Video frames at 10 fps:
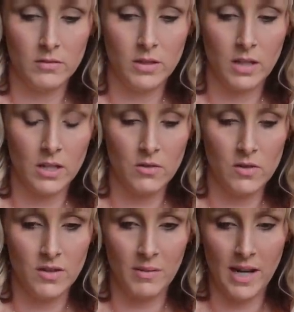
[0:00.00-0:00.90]
Can you
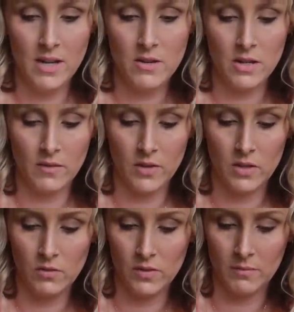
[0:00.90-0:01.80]
just spray it or do you have to
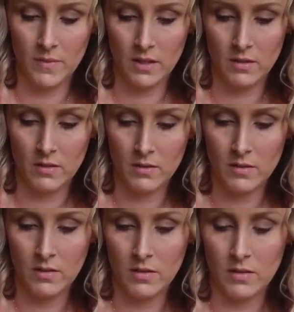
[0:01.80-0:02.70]
do something?
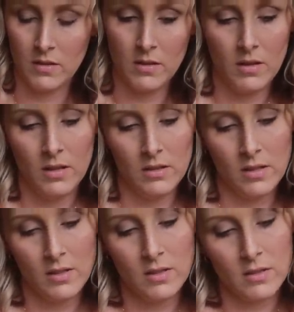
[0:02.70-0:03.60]

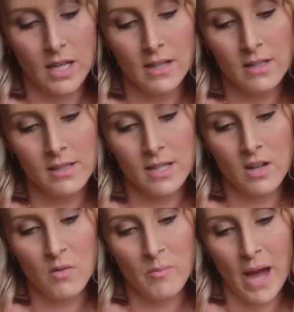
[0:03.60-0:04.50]
It says stainless
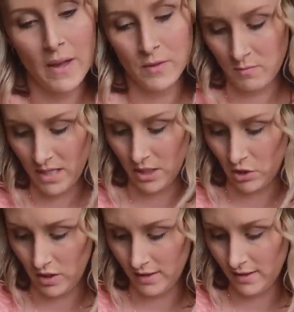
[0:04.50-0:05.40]
steel bathroom
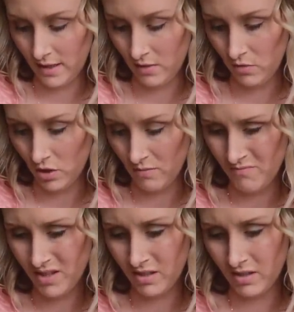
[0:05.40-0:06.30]
kitchen. Does it kill
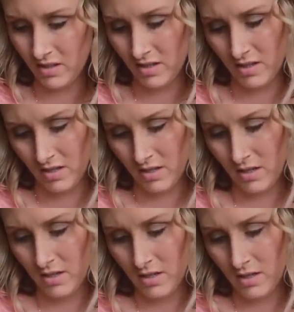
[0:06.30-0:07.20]
germs?
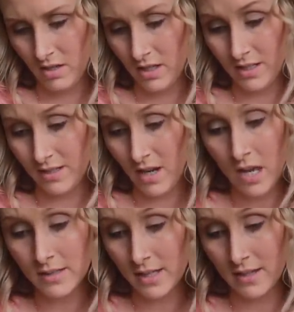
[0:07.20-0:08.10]
It does
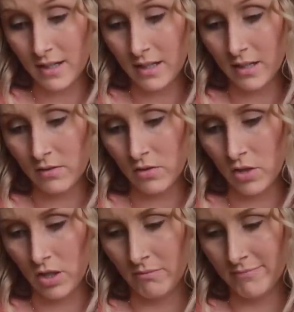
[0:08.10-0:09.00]
not say that it kills
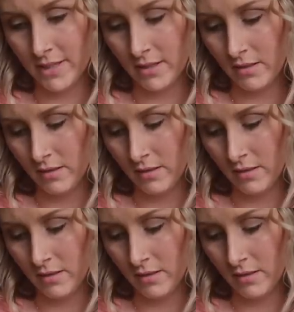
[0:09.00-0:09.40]
germs.